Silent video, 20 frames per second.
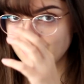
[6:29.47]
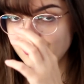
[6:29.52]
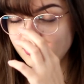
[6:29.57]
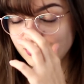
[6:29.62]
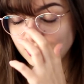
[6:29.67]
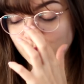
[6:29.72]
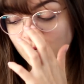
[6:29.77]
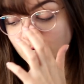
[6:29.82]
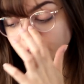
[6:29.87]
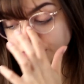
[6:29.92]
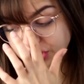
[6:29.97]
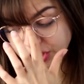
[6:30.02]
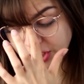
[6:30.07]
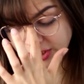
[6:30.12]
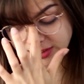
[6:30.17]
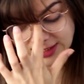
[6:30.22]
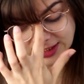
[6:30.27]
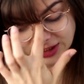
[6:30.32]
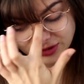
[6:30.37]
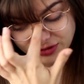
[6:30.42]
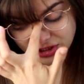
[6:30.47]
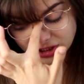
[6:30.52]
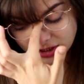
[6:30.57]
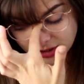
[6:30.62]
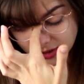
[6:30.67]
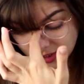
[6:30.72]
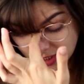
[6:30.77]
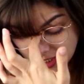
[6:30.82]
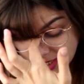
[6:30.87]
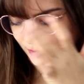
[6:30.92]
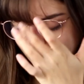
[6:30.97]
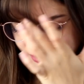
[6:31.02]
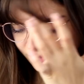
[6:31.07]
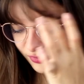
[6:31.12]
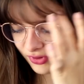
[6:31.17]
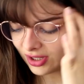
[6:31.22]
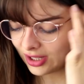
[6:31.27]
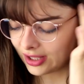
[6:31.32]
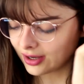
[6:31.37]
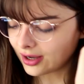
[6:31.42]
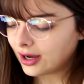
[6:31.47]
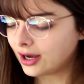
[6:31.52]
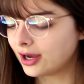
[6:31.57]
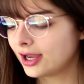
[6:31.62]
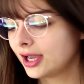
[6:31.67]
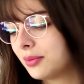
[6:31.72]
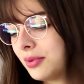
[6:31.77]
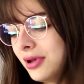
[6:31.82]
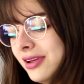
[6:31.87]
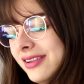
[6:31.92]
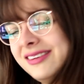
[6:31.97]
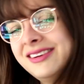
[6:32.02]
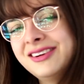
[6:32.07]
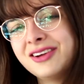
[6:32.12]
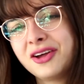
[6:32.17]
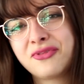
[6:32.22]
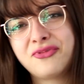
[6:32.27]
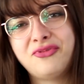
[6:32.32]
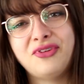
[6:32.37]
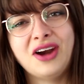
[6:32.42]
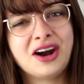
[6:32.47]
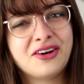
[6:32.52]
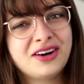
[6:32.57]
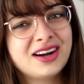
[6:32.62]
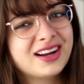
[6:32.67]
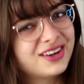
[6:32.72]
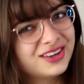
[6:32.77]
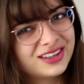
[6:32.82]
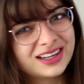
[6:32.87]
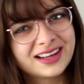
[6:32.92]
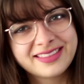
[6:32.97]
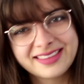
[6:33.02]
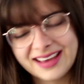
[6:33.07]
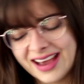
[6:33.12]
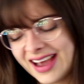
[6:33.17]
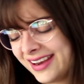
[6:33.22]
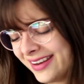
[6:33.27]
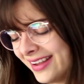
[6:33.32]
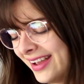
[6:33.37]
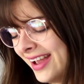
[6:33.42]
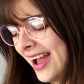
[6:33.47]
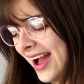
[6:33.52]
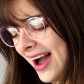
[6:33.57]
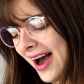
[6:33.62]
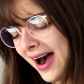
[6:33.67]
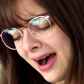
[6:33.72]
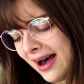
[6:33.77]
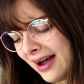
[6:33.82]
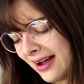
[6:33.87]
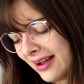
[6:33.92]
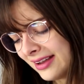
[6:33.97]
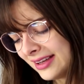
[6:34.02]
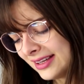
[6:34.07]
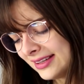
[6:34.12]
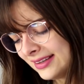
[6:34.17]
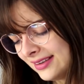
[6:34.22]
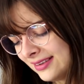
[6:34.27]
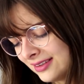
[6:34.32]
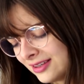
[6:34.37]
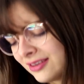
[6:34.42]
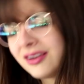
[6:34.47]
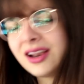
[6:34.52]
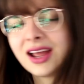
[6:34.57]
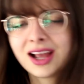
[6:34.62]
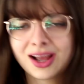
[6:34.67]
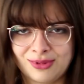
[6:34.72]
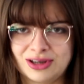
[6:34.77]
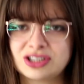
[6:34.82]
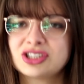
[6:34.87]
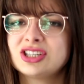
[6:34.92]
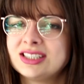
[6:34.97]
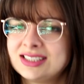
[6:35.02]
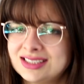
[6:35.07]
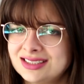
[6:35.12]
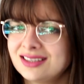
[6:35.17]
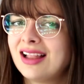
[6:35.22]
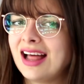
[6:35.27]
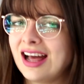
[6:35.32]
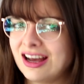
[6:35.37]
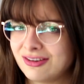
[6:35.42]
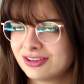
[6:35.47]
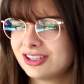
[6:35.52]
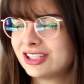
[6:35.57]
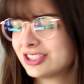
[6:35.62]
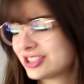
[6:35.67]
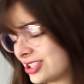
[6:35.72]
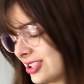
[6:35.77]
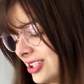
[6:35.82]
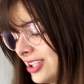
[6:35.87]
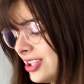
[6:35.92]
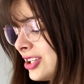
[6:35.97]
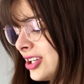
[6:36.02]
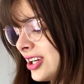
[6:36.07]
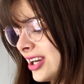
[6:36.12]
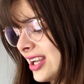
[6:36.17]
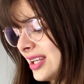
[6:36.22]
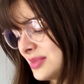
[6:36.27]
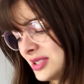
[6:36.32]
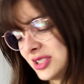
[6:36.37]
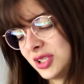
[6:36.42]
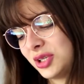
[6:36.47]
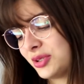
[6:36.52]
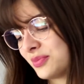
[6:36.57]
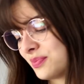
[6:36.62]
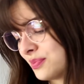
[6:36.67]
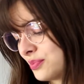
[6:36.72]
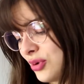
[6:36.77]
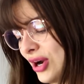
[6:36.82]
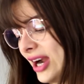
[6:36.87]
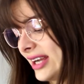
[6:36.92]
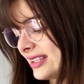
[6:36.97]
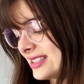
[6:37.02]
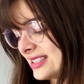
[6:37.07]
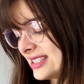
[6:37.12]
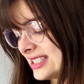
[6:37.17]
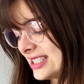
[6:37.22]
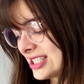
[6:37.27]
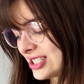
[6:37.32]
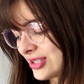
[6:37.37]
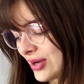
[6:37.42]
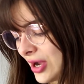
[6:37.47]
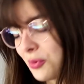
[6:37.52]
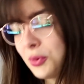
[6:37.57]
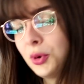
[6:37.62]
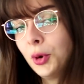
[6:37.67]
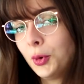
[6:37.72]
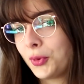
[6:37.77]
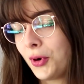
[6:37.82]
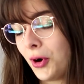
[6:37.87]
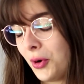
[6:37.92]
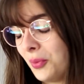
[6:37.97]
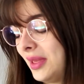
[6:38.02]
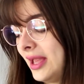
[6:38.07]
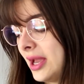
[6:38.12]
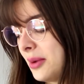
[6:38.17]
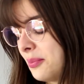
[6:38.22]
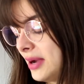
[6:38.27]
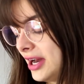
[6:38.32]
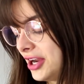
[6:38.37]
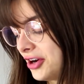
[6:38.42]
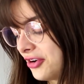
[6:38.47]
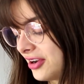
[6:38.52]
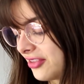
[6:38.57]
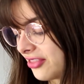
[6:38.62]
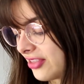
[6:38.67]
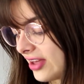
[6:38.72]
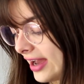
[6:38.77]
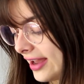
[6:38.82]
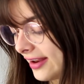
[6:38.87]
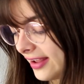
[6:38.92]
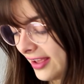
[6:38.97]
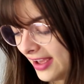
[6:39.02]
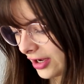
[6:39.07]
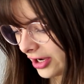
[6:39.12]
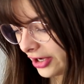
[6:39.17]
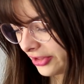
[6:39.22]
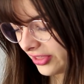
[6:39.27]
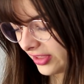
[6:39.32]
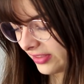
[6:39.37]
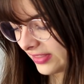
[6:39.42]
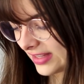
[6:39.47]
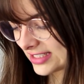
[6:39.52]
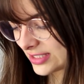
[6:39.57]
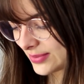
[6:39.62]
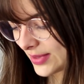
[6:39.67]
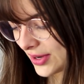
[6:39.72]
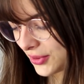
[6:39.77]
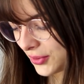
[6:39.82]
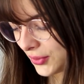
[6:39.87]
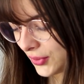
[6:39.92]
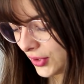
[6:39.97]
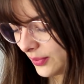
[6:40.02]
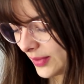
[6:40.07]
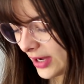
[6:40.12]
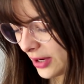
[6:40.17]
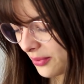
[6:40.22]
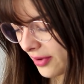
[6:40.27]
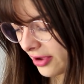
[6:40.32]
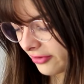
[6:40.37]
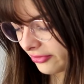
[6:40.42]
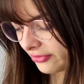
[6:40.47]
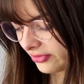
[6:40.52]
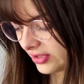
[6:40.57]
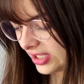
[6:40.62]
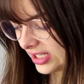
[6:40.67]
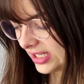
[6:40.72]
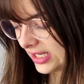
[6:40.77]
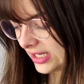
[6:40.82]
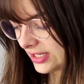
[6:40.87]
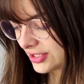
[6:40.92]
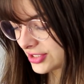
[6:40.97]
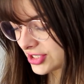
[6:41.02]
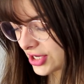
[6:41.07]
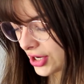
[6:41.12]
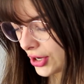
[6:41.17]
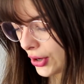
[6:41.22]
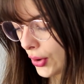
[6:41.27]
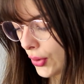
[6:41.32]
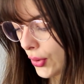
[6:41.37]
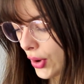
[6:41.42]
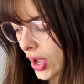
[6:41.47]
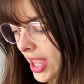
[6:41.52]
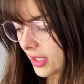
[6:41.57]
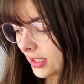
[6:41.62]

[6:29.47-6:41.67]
full body shots next to each other, but I feel like I am not very good at that. You know, like I mentioned, I still have a lot to learn. I'm still practicing, so I will probably get better at that. I think that's about all about my feed. So